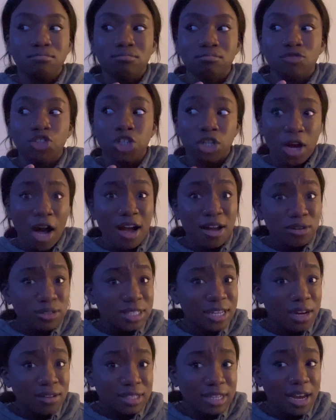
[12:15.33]
Chicago's
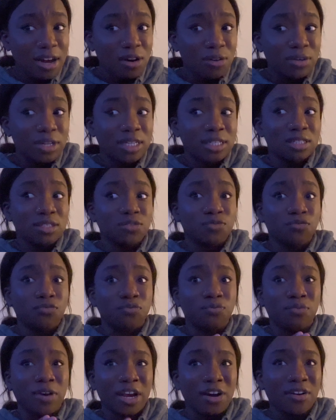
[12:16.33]
downtown is
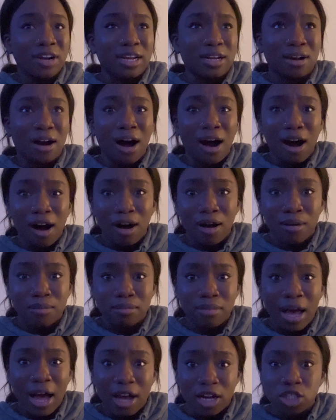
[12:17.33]
very
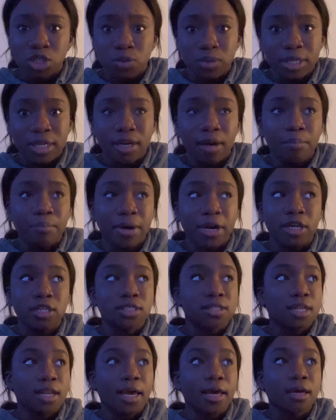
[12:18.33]
calm actually compared
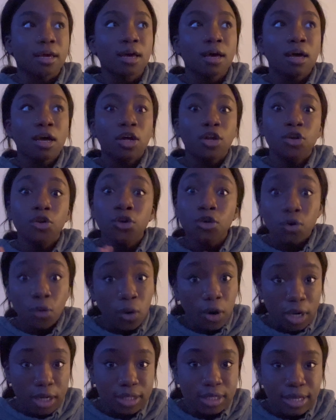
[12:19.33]
to like New
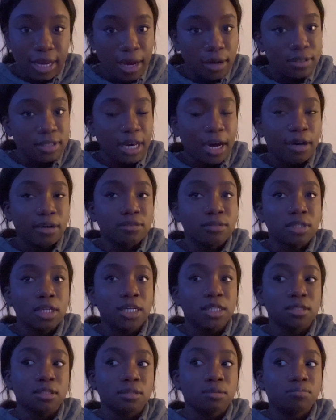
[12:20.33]
York's downtown.
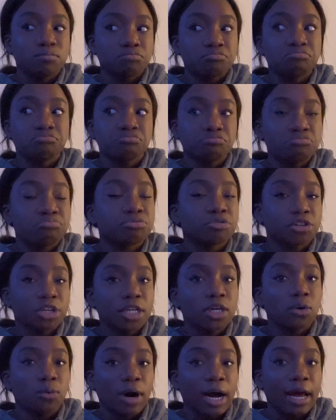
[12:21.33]
It's
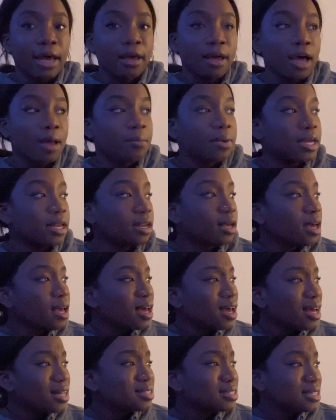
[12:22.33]
pretty quiet. I mean,
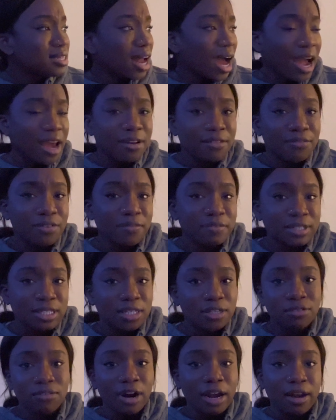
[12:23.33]
it's
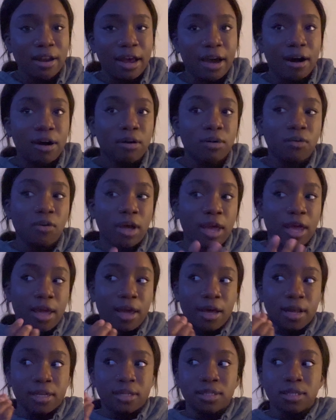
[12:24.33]
9.15 right now
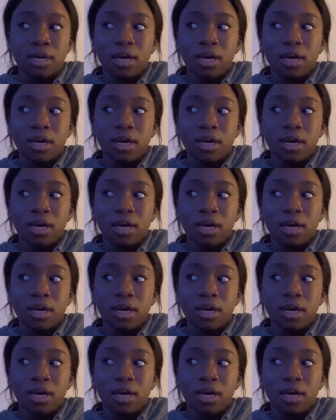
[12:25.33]
and